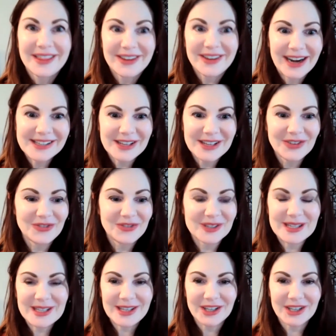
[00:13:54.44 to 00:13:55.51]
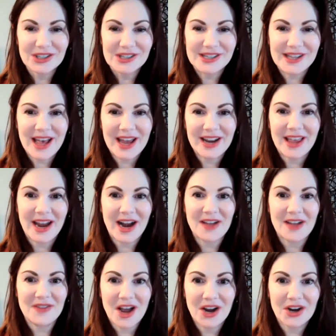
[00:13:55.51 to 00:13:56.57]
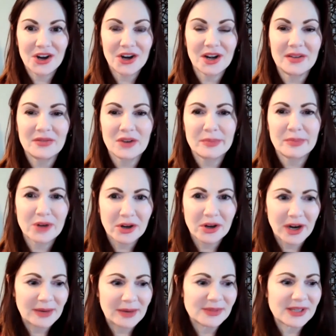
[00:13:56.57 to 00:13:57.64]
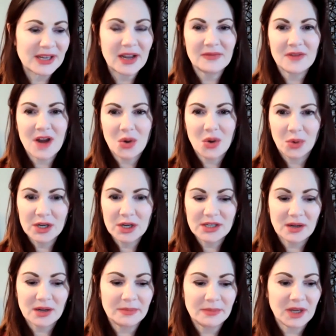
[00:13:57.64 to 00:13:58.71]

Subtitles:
they're asking for skills that I've not heard of, or programs that I've not worked on,